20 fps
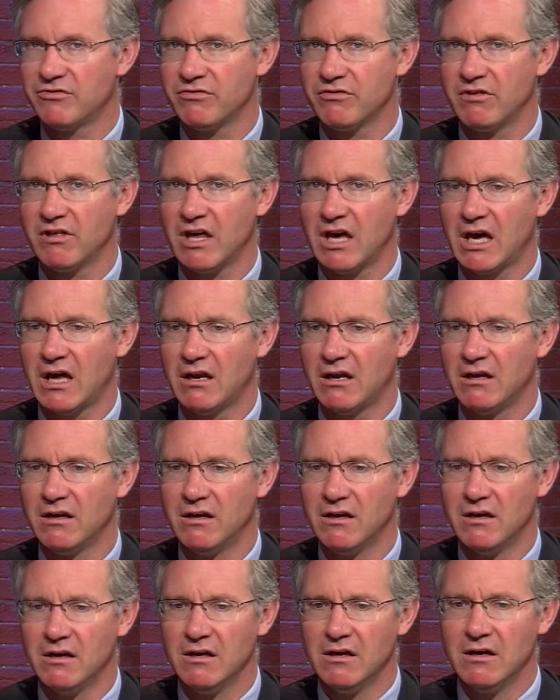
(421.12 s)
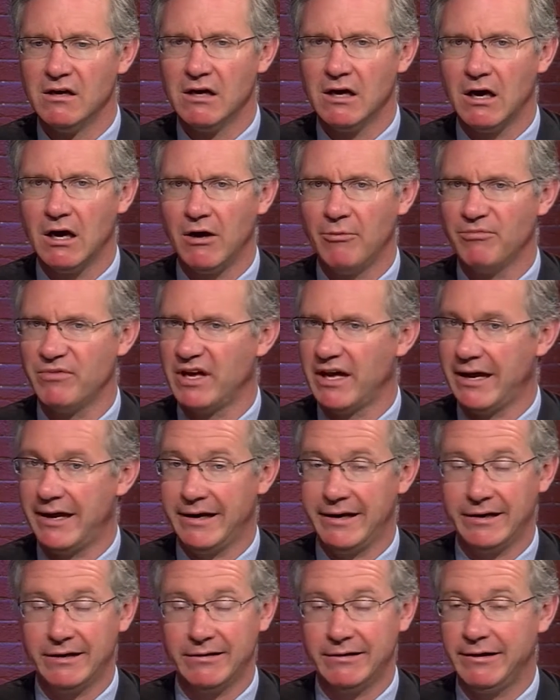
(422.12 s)
for that.
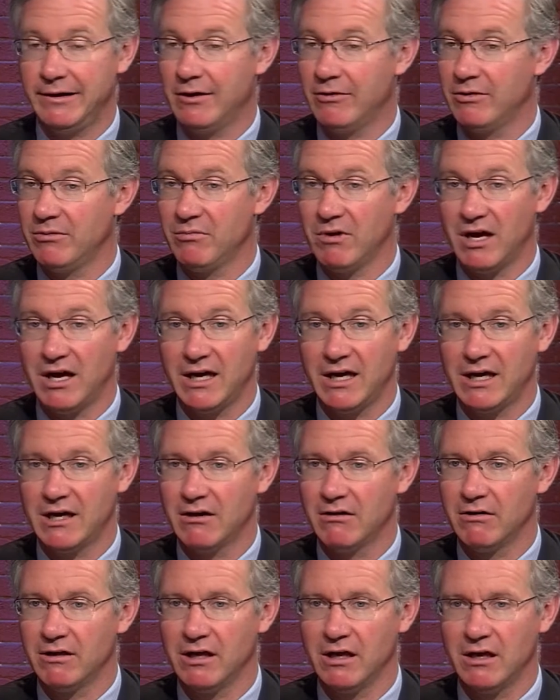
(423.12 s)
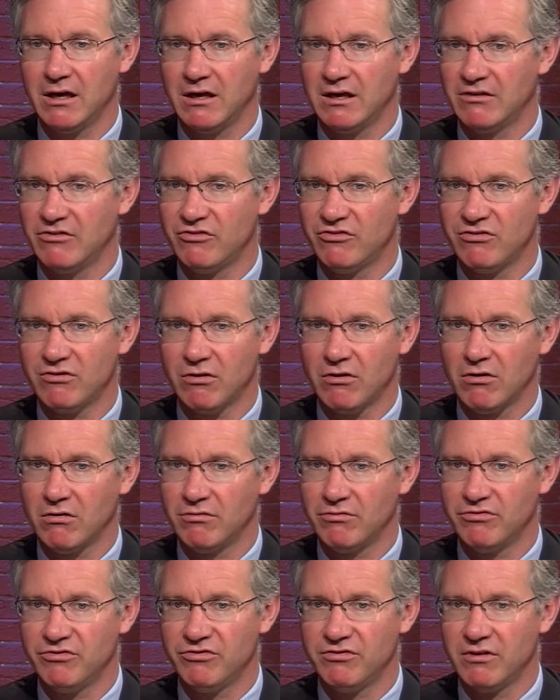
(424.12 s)
And it, in my area, it
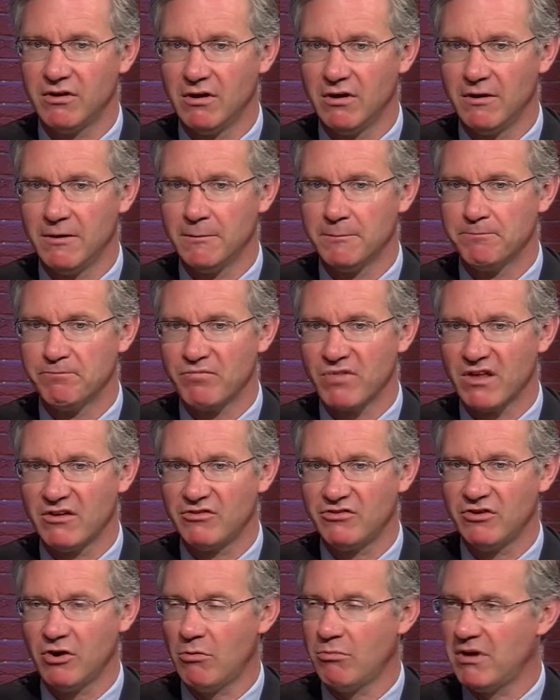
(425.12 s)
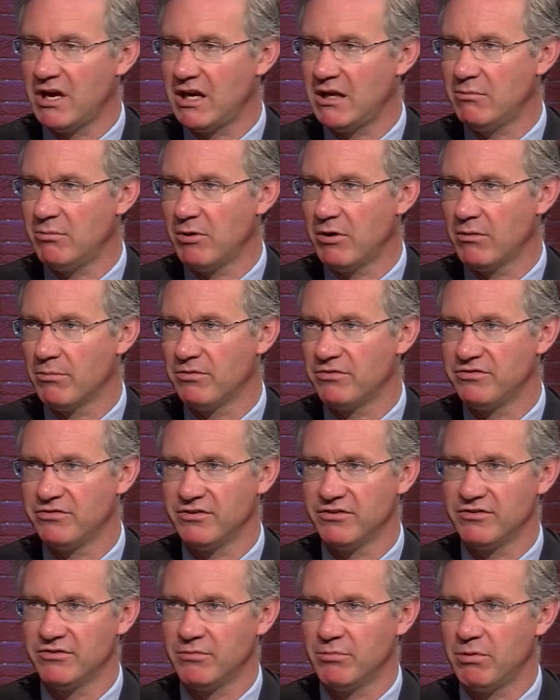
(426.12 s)
serves so many
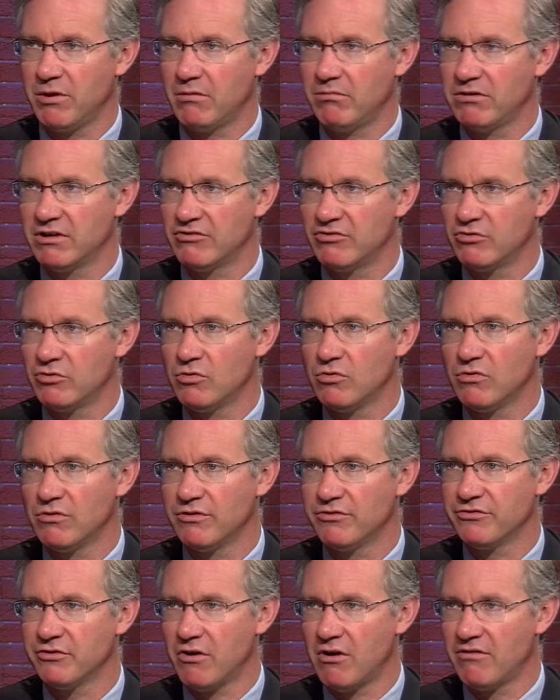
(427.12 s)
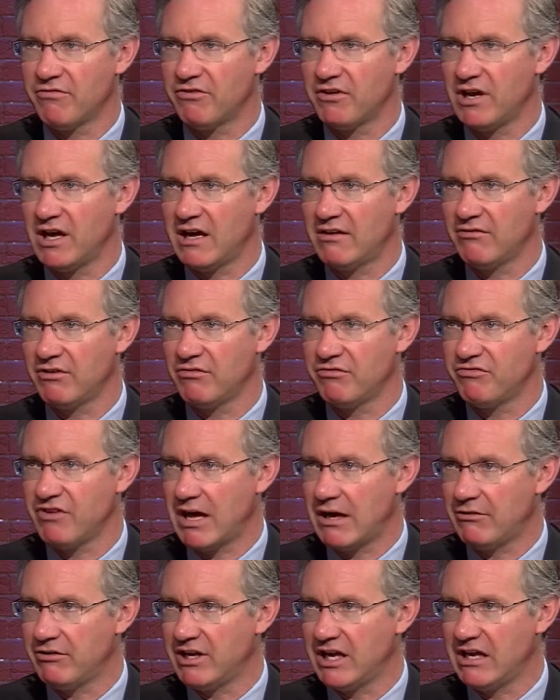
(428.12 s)
purposes. The public schools often have a
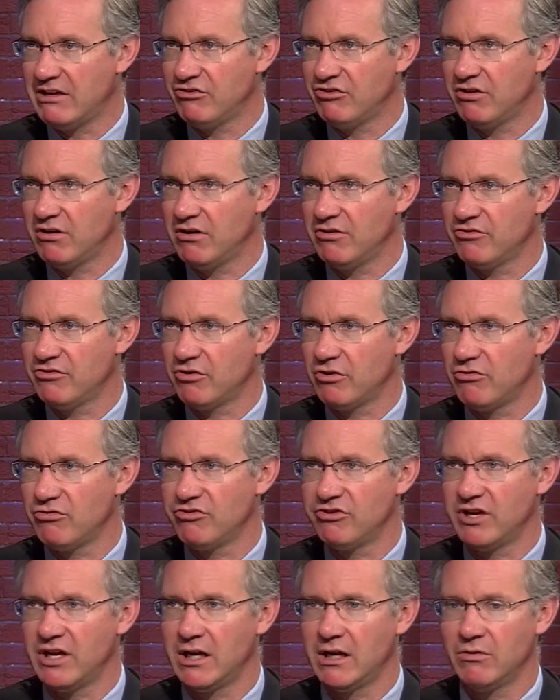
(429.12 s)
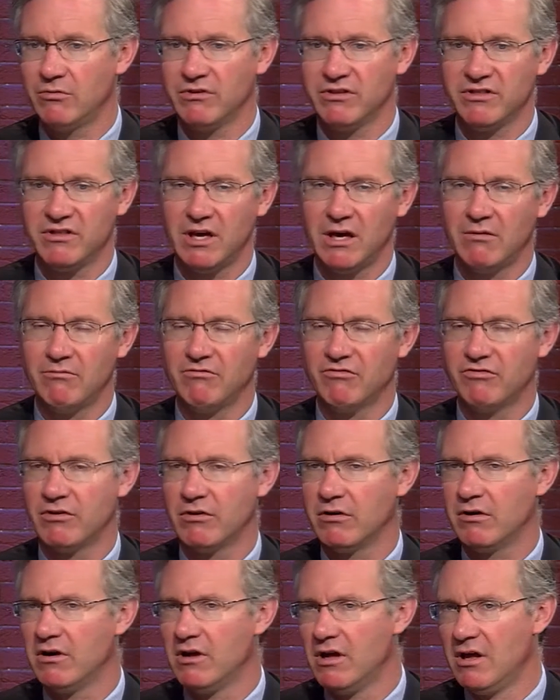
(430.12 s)
foundation associated with them
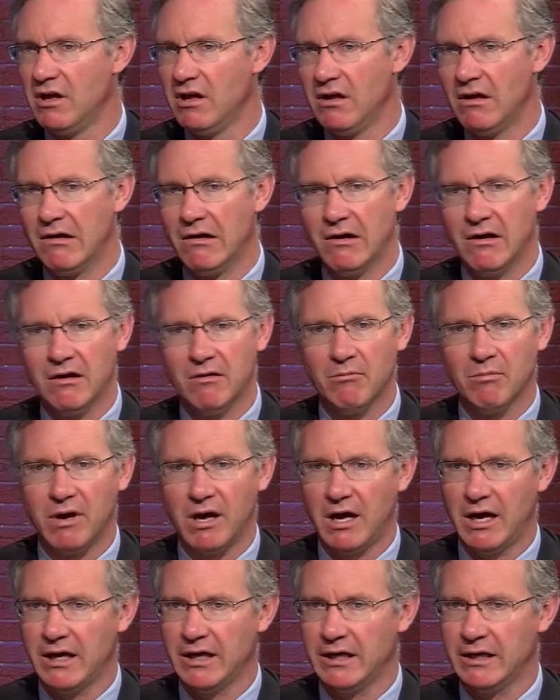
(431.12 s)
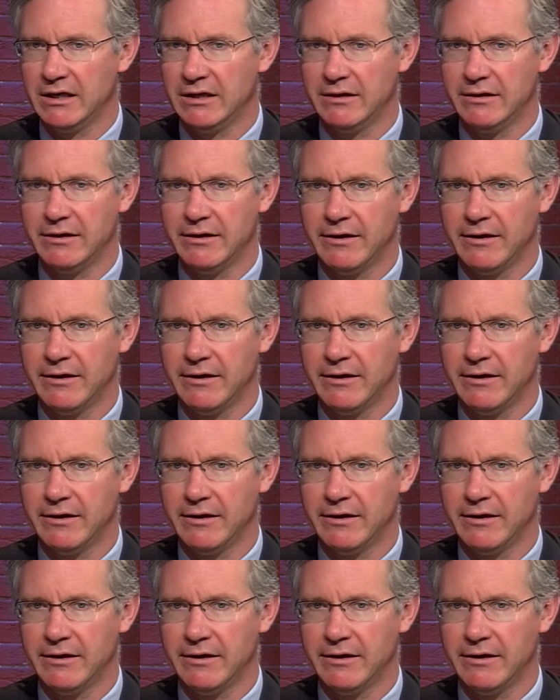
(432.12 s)
for buying